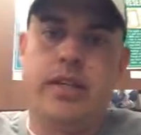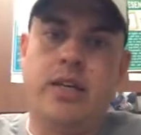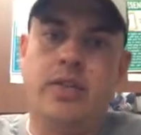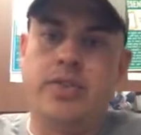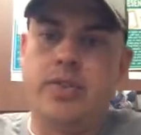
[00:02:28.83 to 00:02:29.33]
and
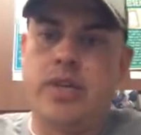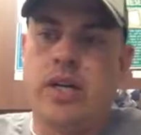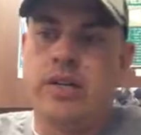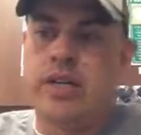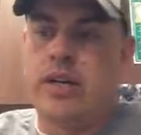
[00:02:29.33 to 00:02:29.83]
then also
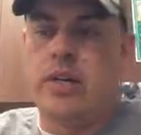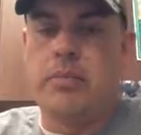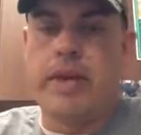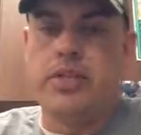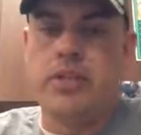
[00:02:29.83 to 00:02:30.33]
how did that
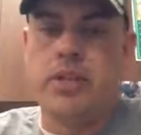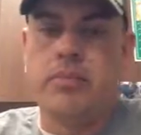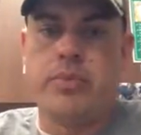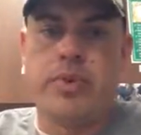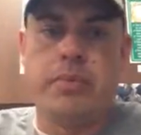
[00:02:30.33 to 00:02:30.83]
all match
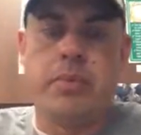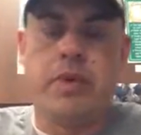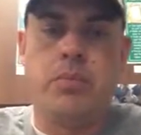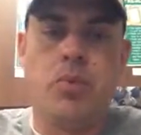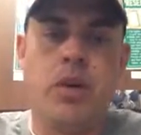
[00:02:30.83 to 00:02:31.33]
up with
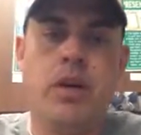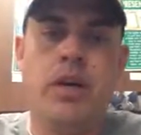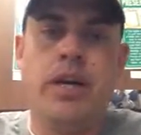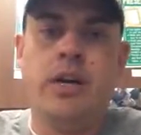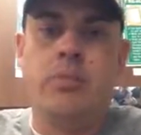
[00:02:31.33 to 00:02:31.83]
maybe more
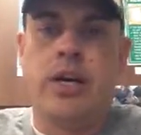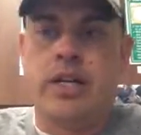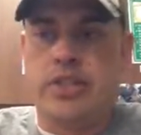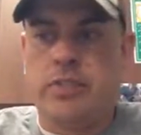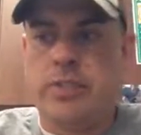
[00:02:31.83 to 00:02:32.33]

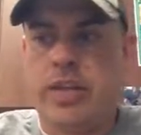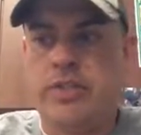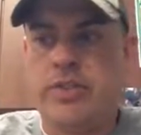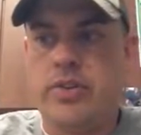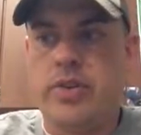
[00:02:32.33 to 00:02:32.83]

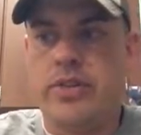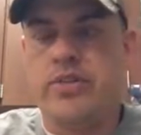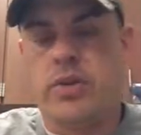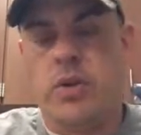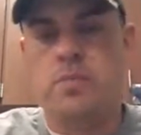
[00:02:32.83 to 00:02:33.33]
project-based learning.
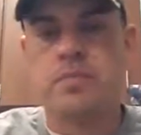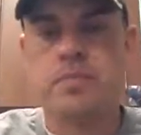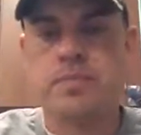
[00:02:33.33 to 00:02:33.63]
So